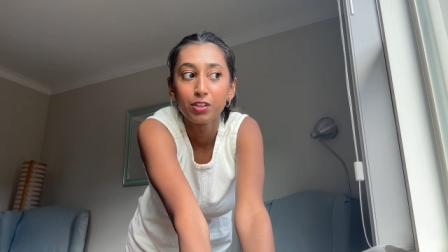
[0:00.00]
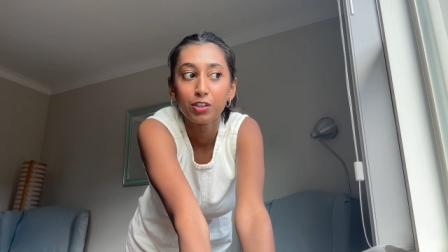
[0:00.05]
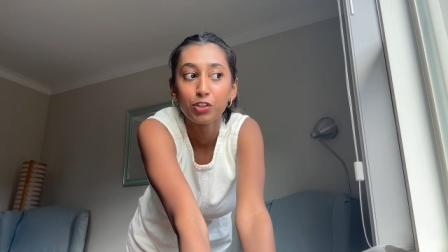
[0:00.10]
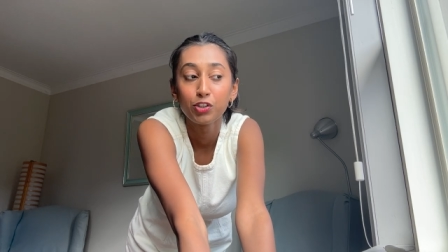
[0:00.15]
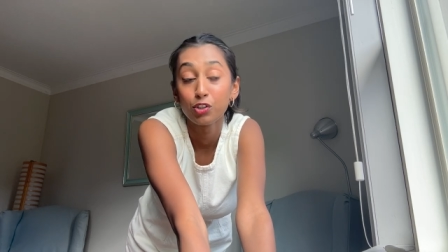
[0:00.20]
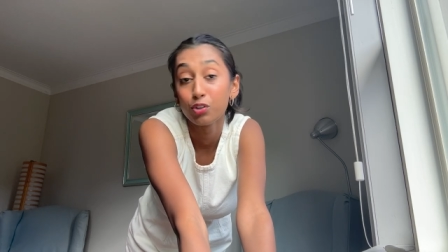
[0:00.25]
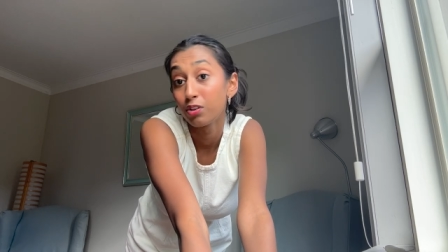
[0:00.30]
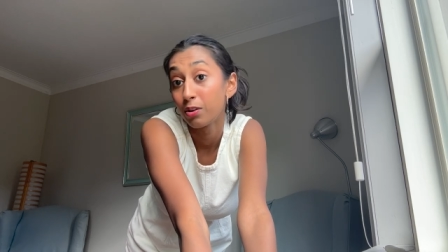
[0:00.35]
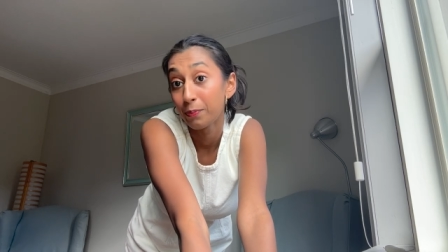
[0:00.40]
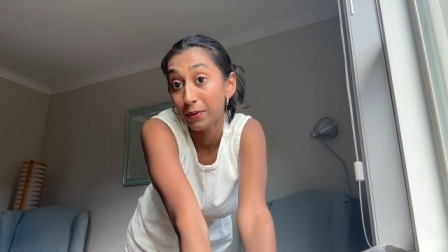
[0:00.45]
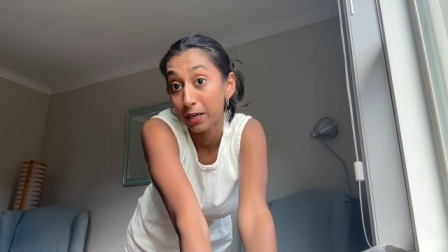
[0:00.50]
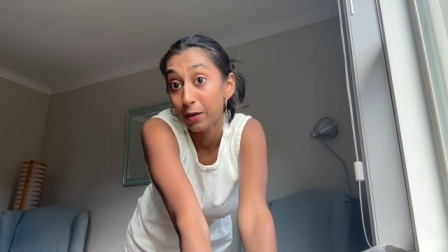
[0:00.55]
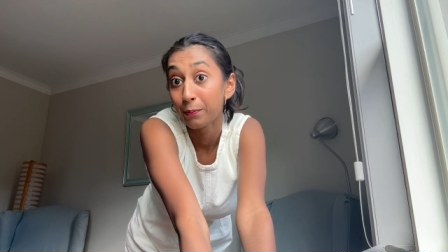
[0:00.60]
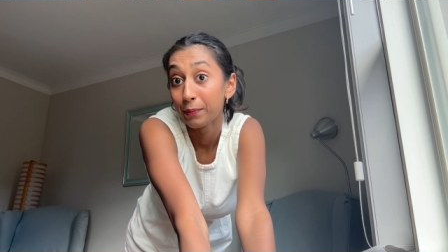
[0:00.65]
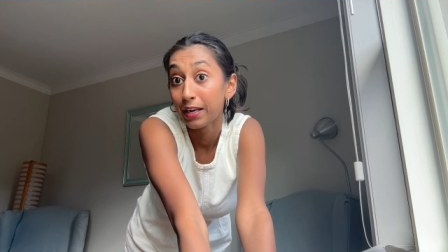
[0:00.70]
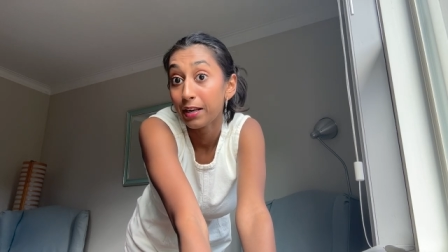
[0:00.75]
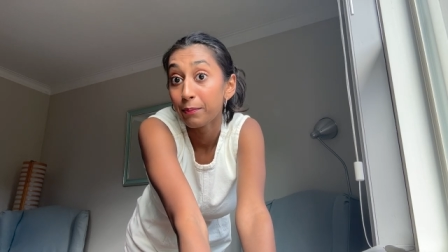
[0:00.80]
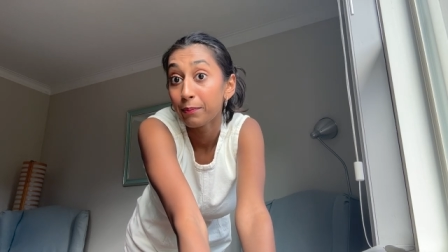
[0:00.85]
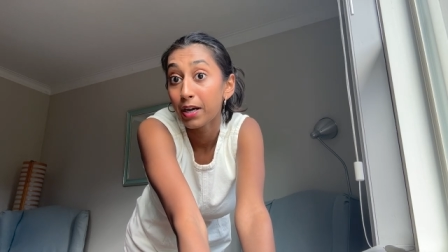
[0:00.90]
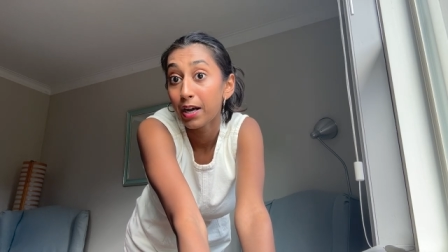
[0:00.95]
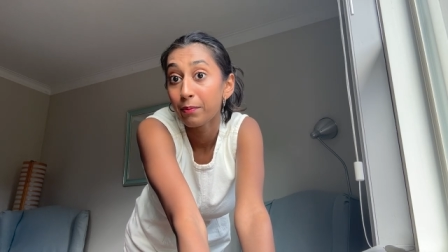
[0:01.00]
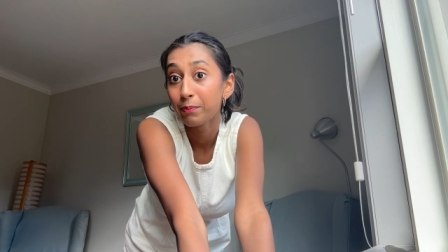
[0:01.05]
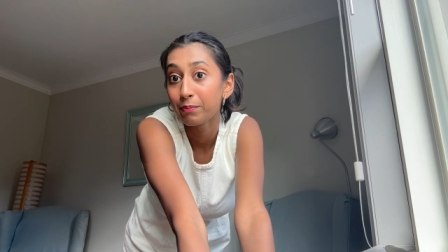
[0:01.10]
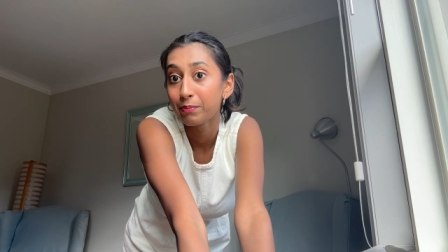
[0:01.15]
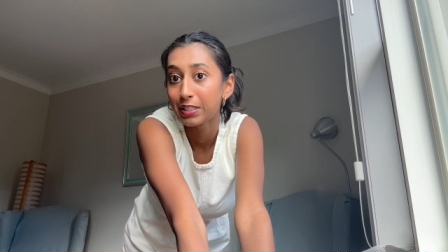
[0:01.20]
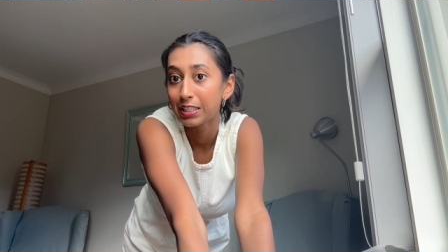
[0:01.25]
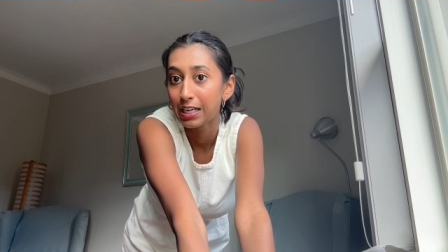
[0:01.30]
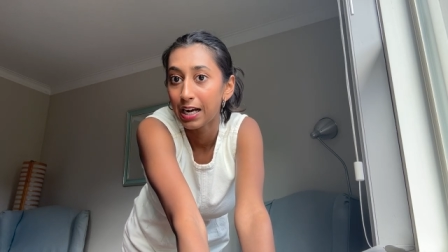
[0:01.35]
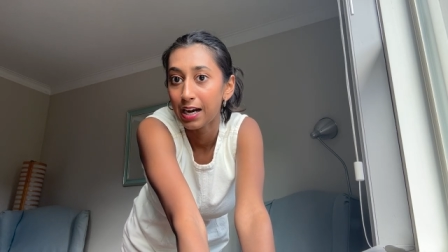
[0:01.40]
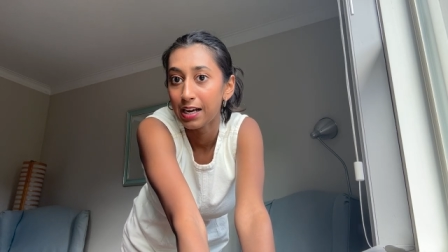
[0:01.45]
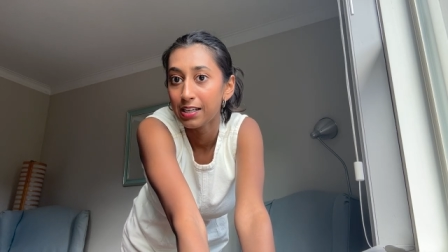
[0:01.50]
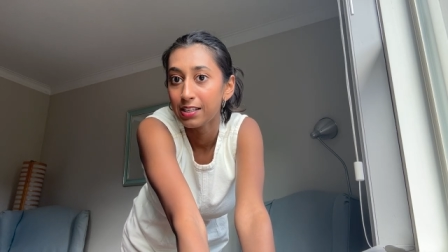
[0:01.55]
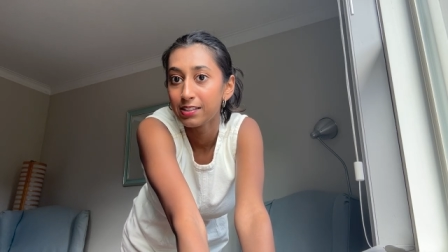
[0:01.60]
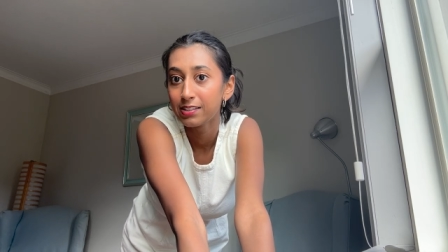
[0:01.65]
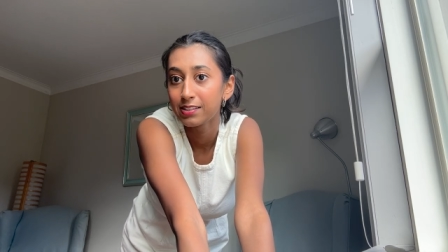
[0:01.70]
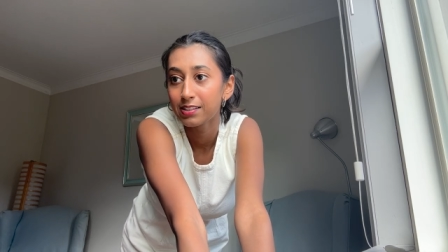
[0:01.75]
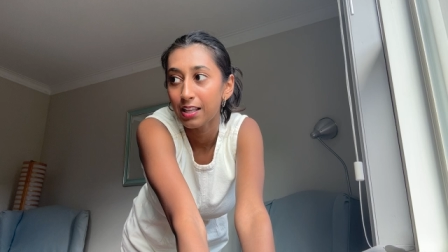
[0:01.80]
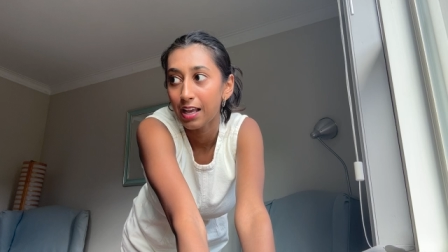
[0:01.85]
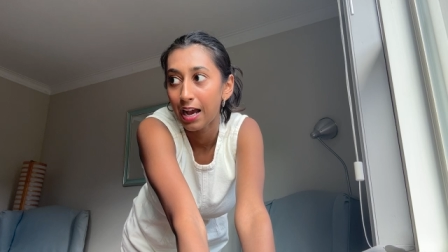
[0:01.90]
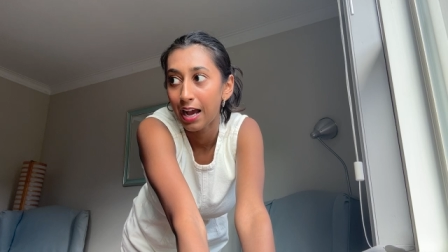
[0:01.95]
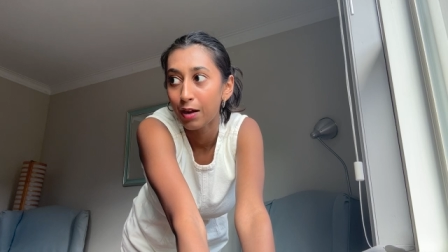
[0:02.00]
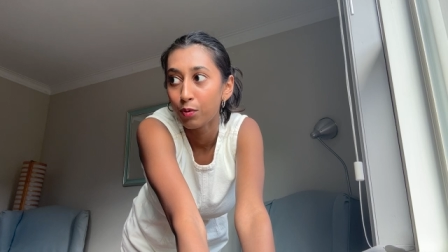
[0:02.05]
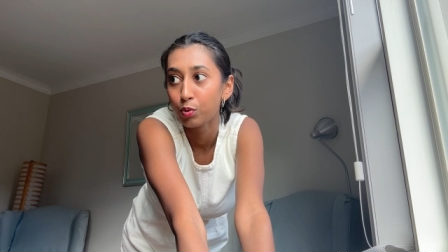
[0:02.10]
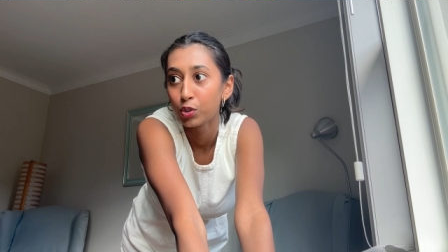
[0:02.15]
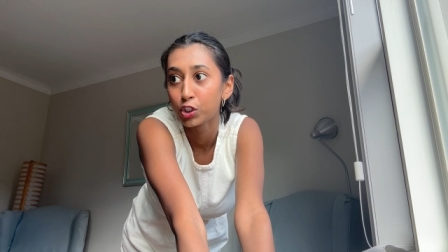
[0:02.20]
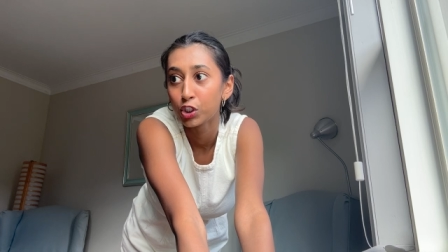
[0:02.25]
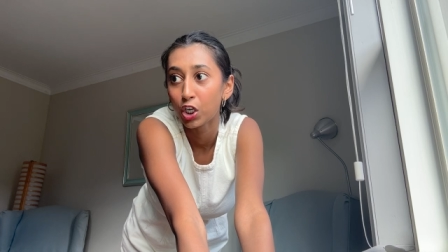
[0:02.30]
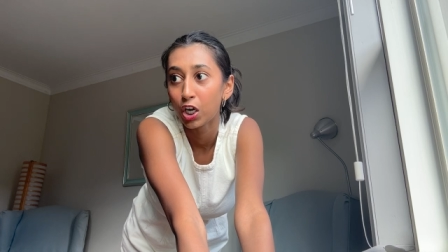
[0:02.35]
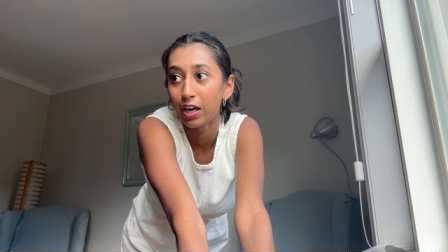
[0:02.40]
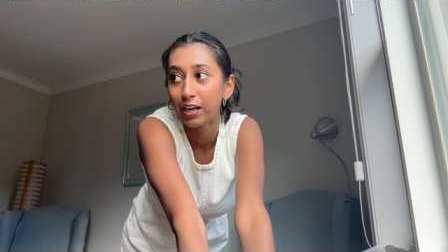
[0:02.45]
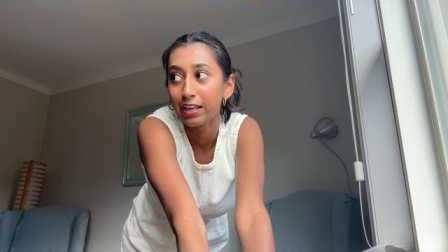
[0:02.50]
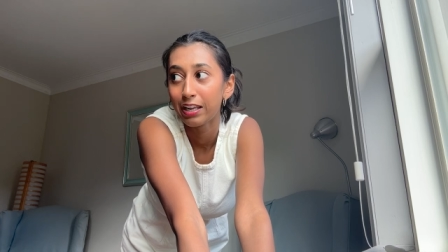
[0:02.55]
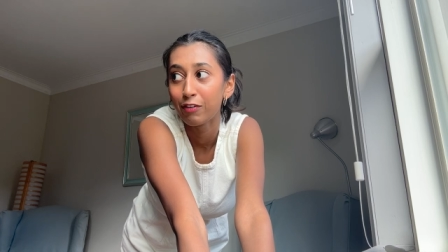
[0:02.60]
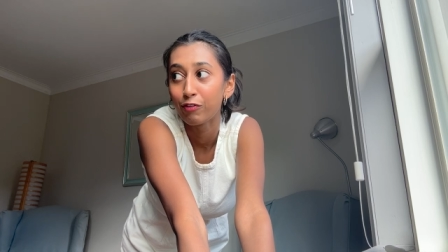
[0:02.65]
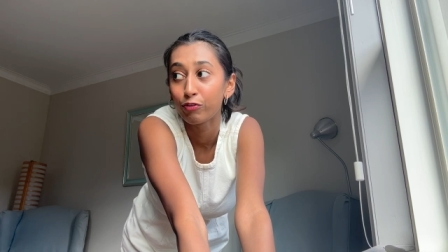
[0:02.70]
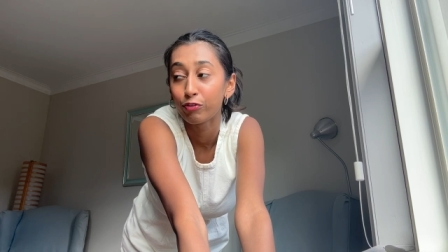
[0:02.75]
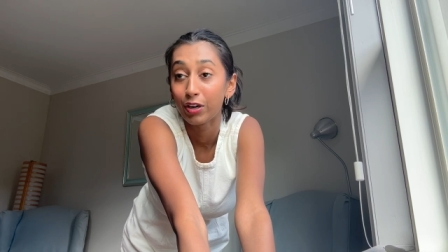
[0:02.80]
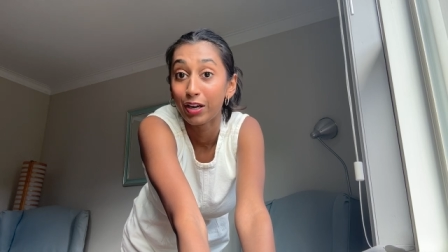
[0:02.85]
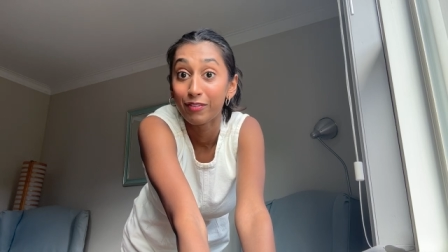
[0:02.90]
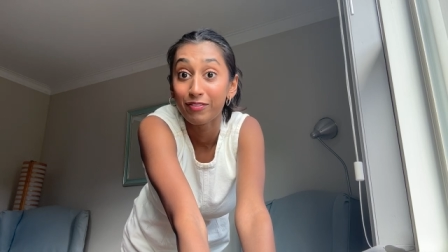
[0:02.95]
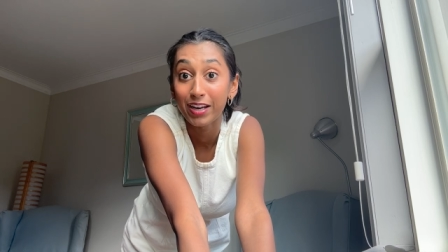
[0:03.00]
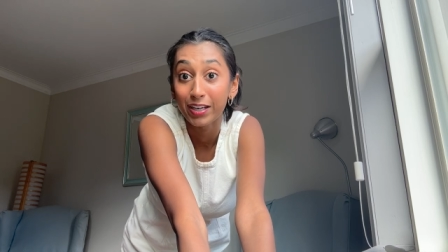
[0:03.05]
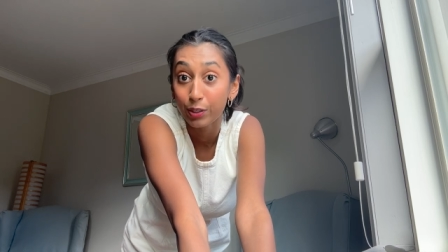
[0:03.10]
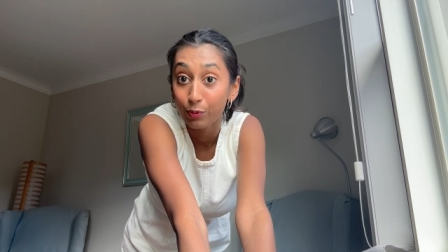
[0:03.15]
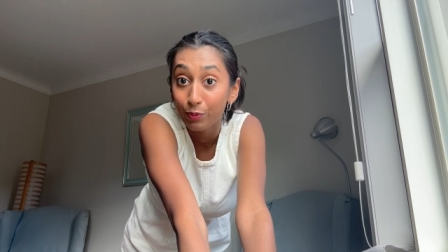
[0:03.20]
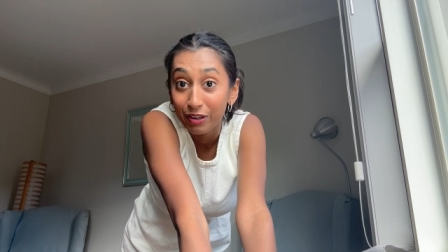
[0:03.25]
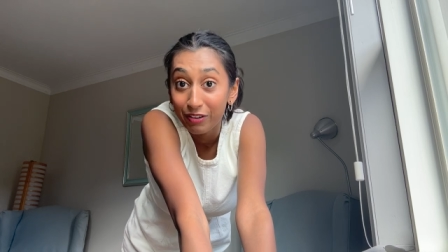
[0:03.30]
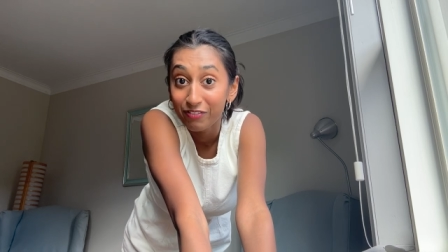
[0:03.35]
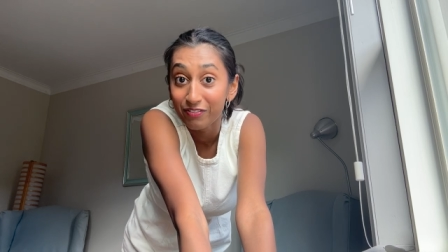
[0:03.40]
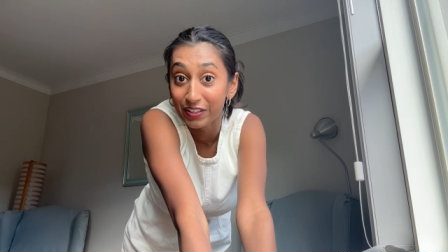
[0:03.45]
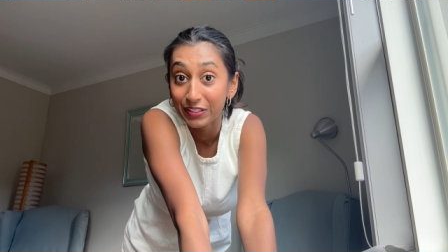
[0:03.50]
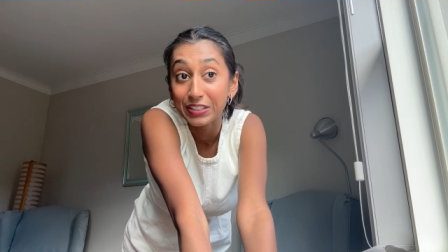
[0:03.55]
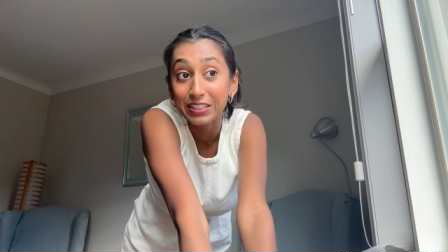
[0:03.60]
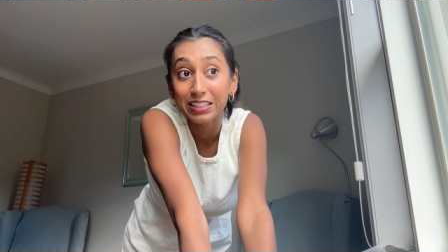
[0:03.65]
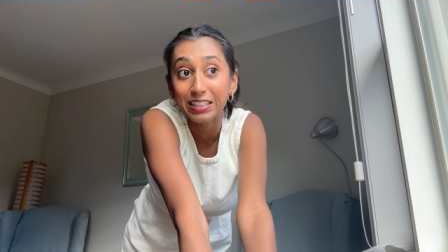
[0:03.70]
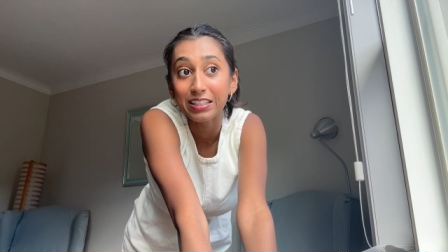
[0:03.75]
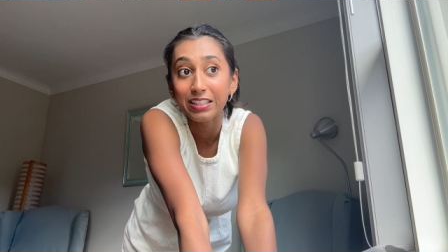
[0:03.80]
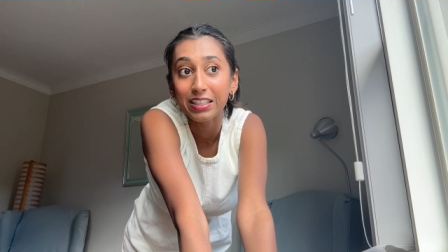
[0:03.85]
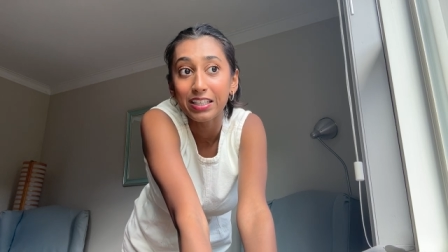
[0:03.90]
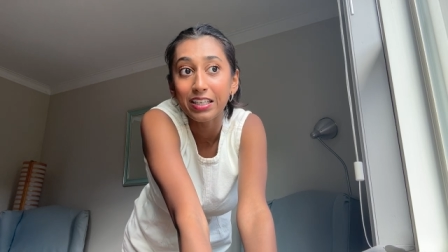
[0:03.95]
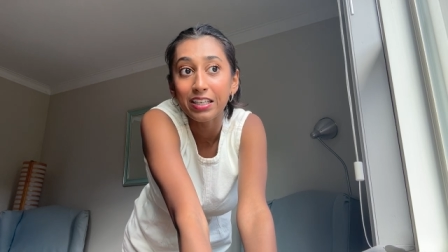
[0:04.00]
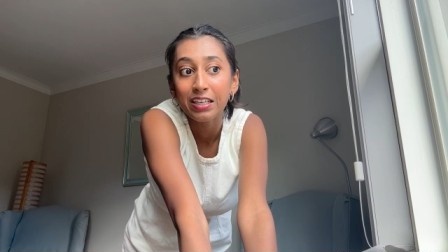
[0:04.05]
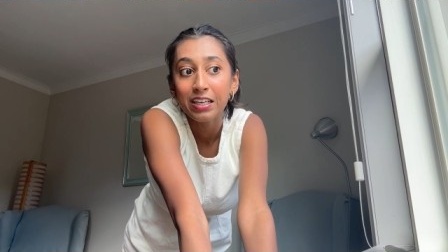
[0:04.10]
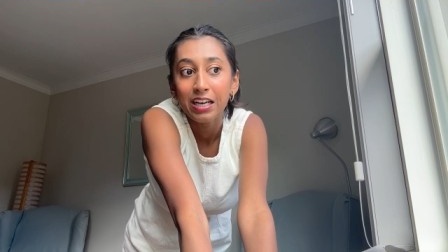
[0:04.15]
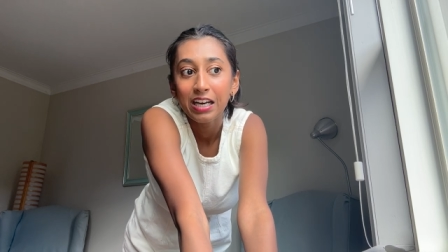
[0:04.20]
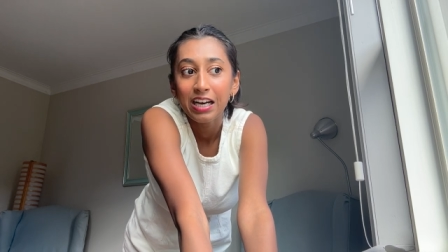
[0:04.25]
do the bare minimum because I was not in front of anyone physically.